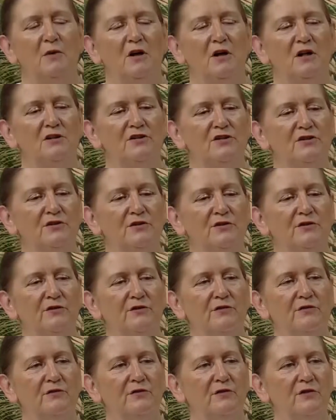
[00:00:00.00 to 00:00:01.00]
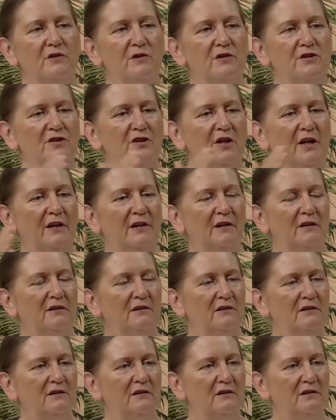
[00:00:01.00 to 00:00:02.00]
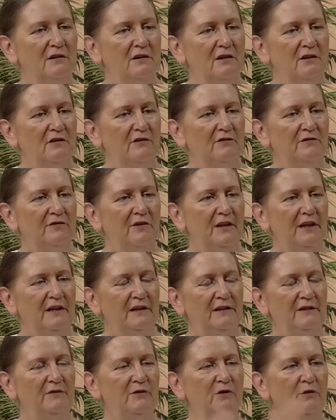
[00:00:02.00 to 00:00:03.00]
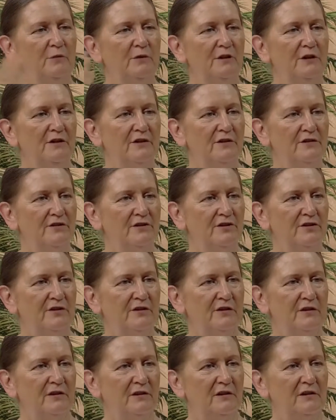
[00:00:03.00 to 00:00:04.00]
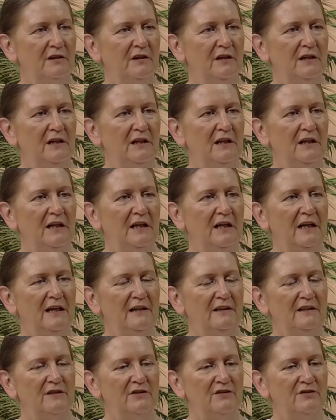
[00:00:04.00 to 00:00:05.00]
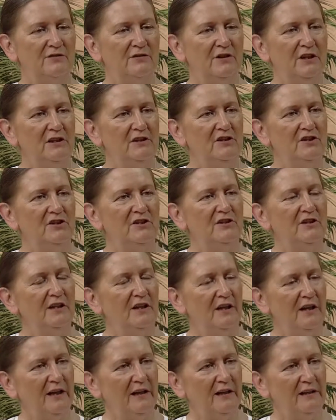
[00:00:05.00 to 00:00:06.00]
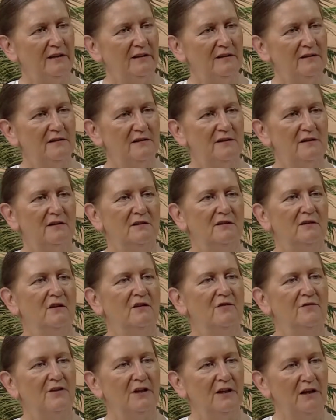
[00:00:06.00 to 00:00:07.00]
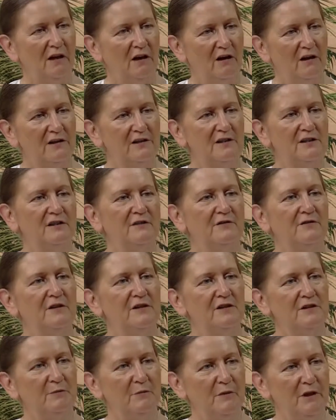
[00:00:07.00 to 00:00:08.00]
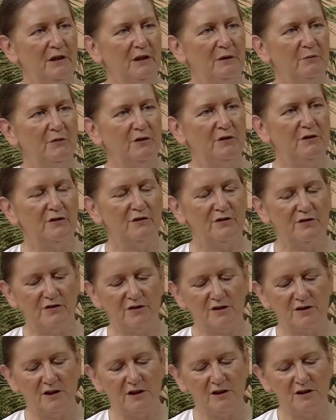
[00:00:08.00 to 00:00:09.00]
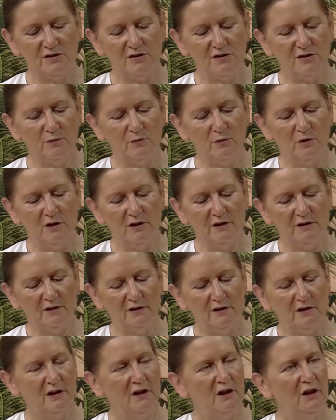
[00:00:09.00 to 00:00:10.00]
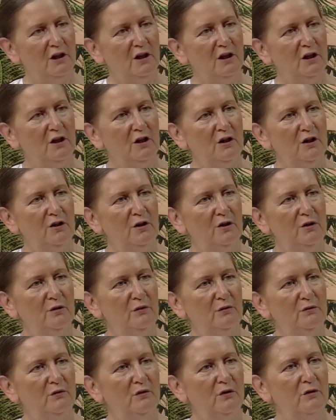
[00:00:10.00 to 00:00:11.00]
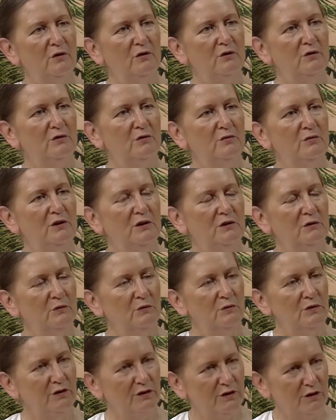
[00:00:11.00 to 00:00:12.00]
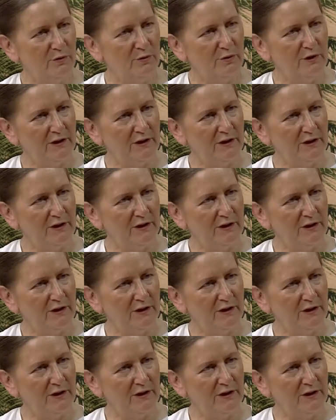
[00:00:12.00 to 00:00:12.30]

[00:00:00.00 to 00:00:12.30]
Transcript: passed through the full cycle of 84 births and has reached the end of the last of his many births is the one who God will work